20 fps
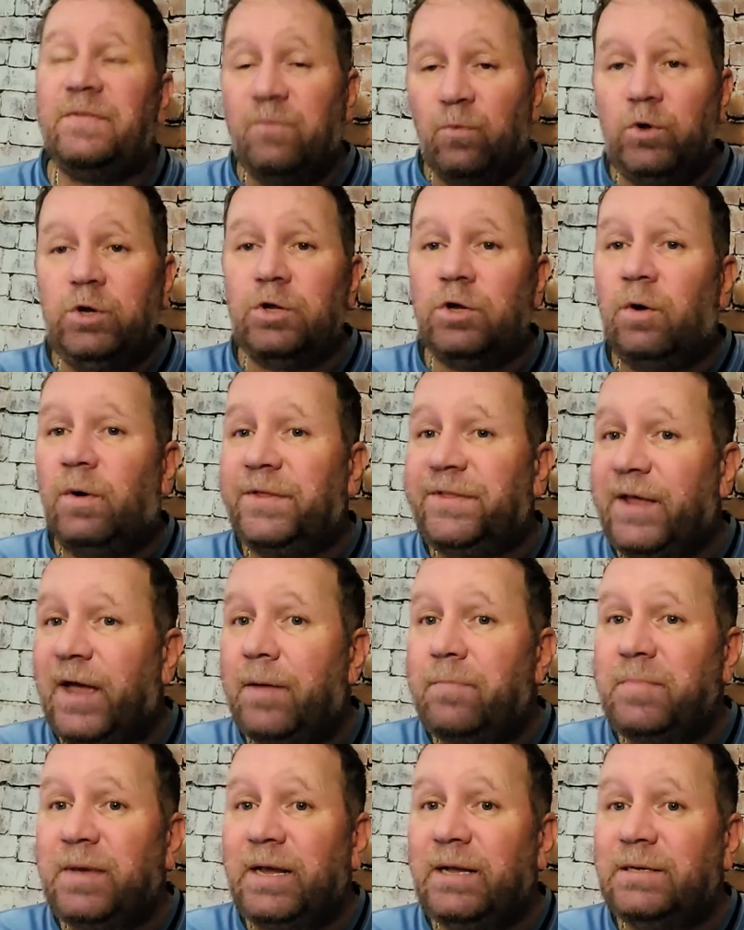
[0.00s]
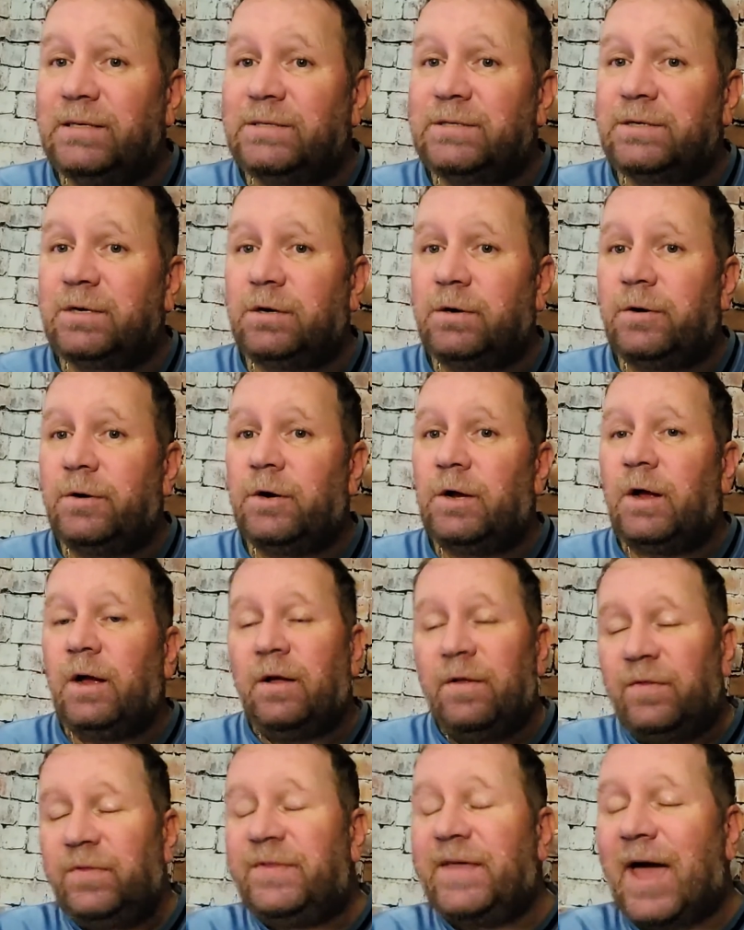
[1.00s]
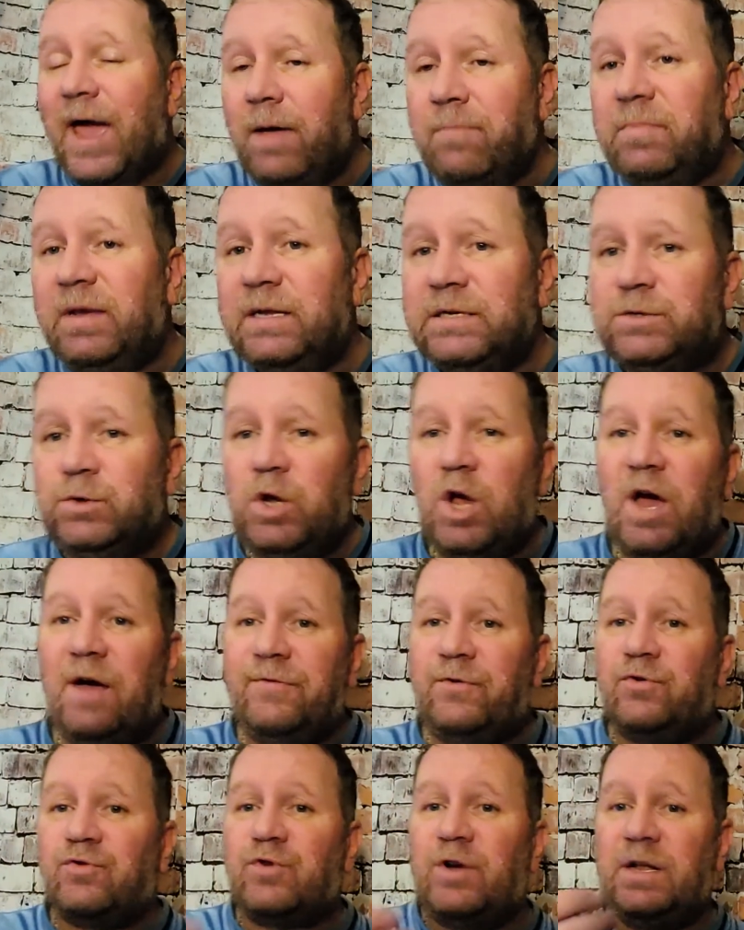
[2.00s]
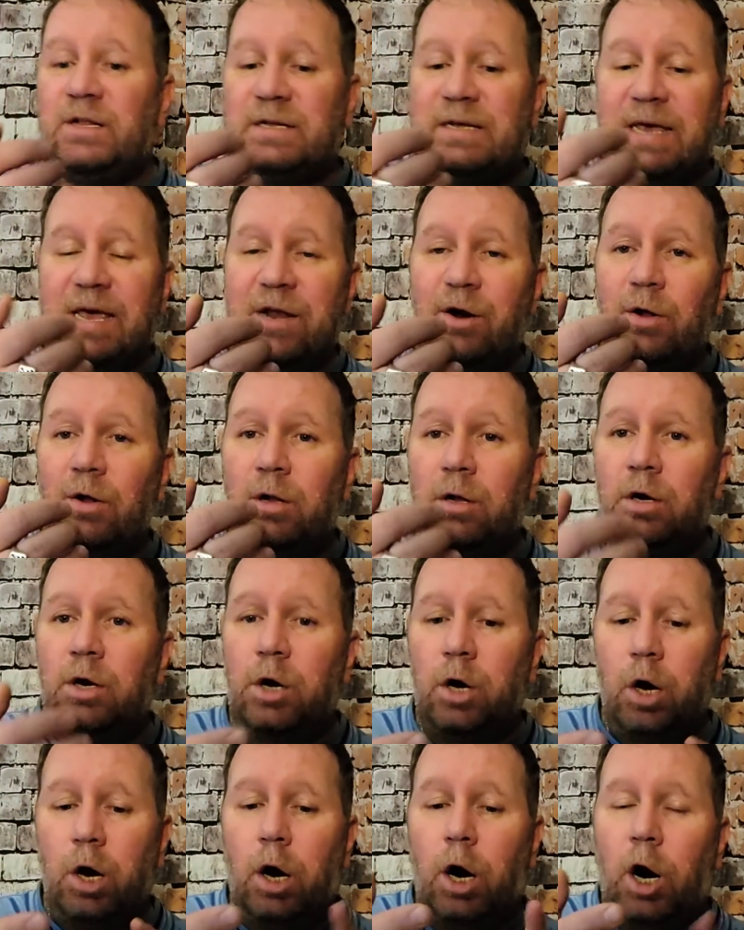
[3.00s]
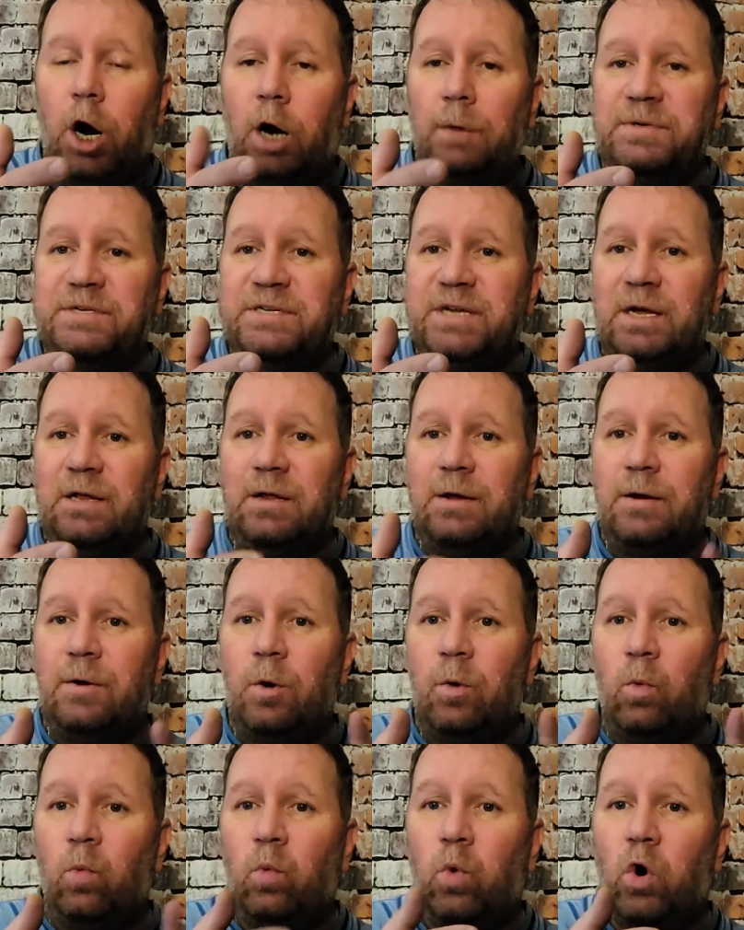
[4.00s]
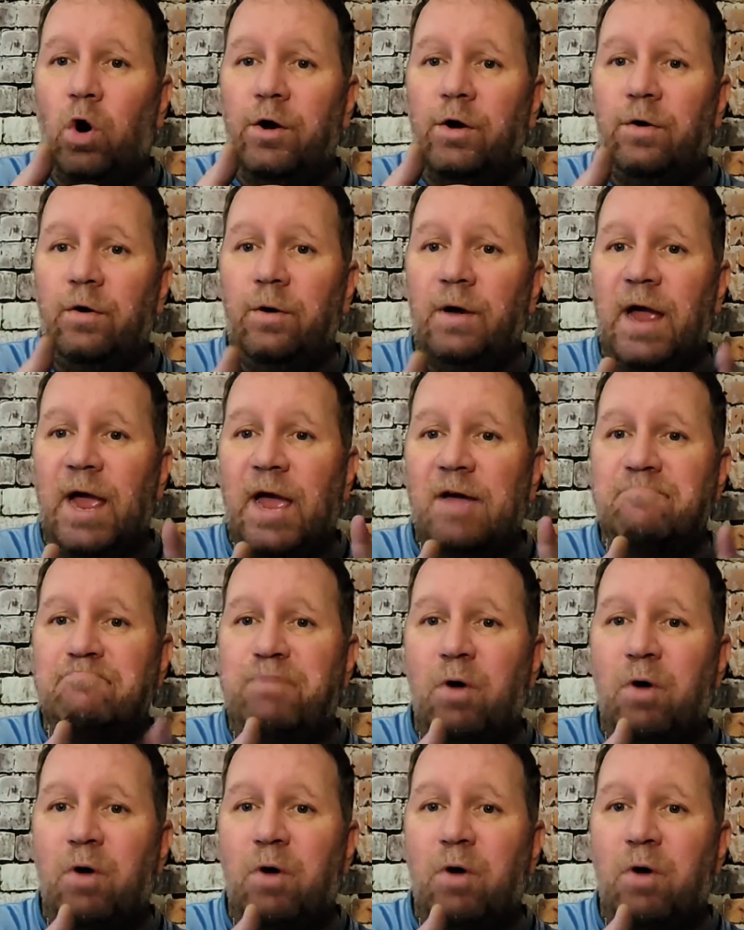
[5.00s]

You know what that means? That means you have to trade Kittle, Armstead, Warner, and